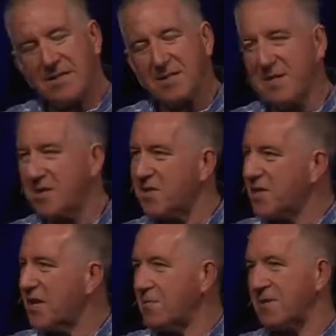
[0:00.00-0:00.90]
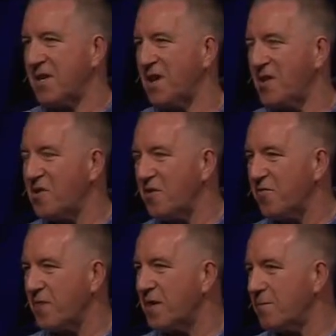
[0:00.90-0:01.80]
again, just keeps getting a hold
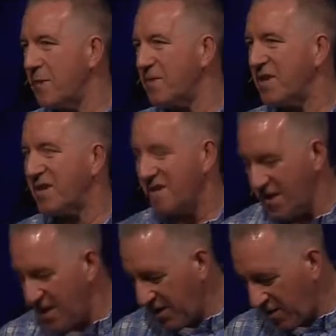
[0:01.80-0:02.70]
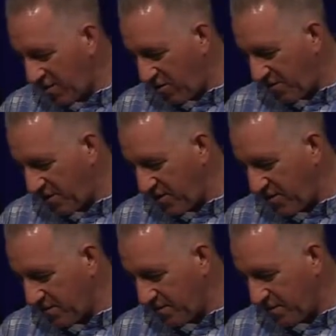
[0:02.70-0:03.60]
of me and maybe get a hold of you.